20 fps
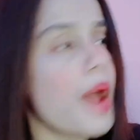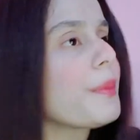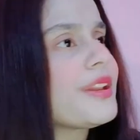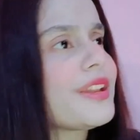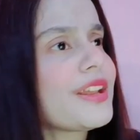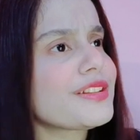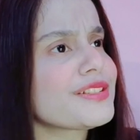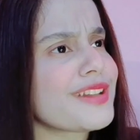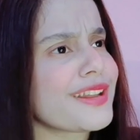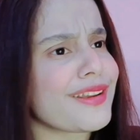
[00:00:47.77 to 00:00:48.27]
I
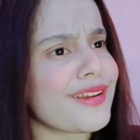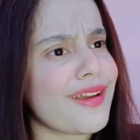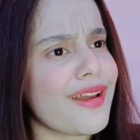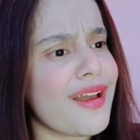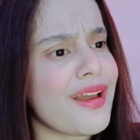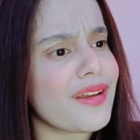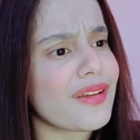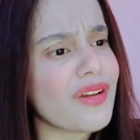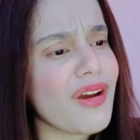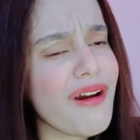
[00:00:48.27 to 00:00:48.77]
mean, it's
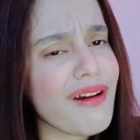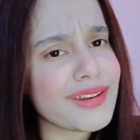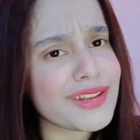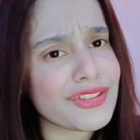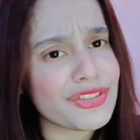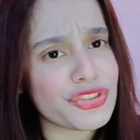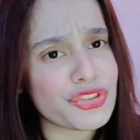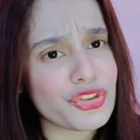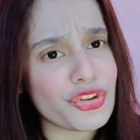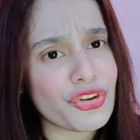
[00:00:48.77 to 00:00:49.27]
like
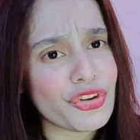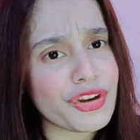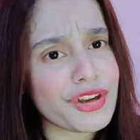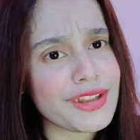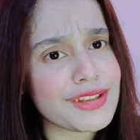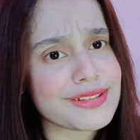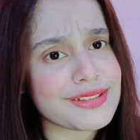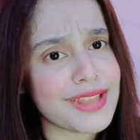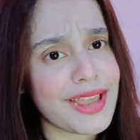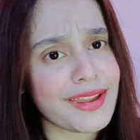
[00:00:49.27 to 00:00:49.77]
gone in
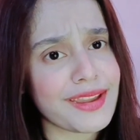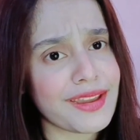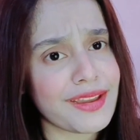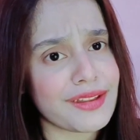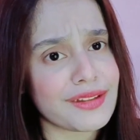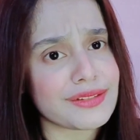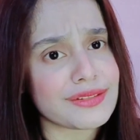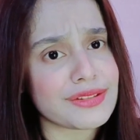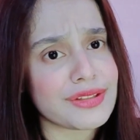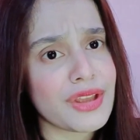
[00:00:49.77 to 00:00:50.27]
30
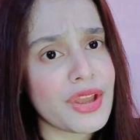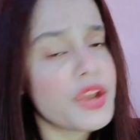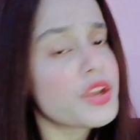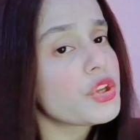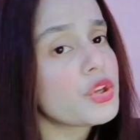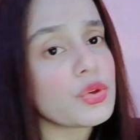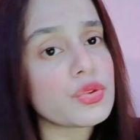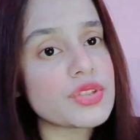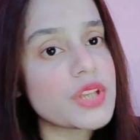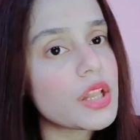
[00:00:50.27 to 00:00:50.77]
seconds.
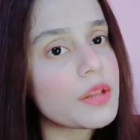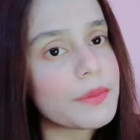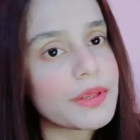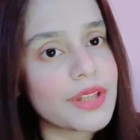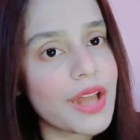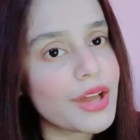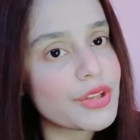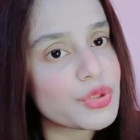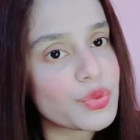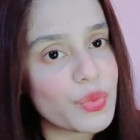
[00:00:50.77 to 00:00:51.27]
You tell
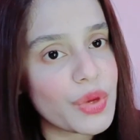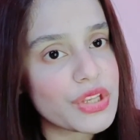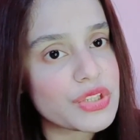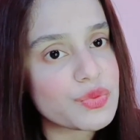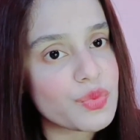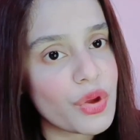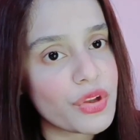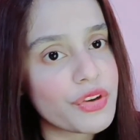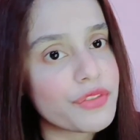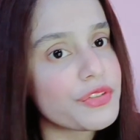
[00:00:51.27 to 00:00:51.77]
me not to
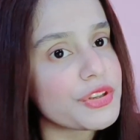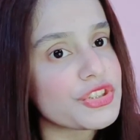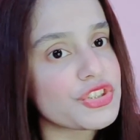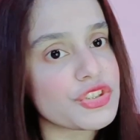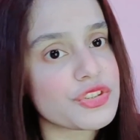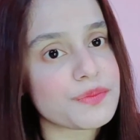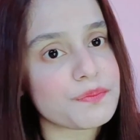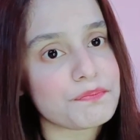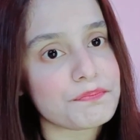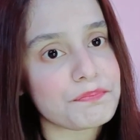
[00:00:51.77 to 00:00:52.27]
waste water,
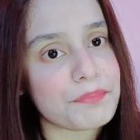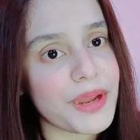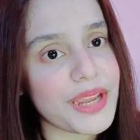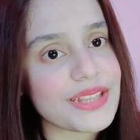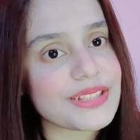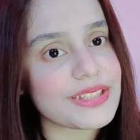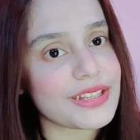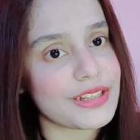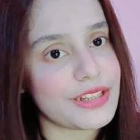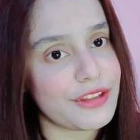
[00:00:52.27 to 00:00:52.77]
which is
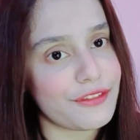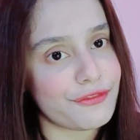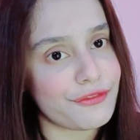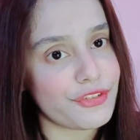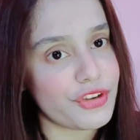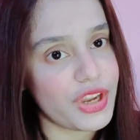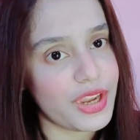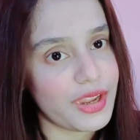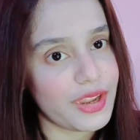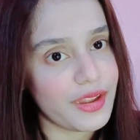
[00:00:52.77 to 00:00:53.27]
basically
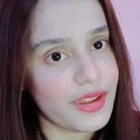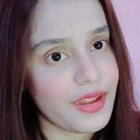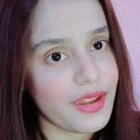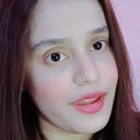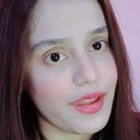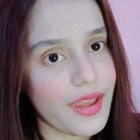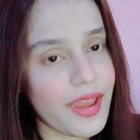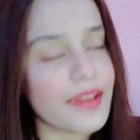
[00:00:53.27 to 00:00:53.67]
free.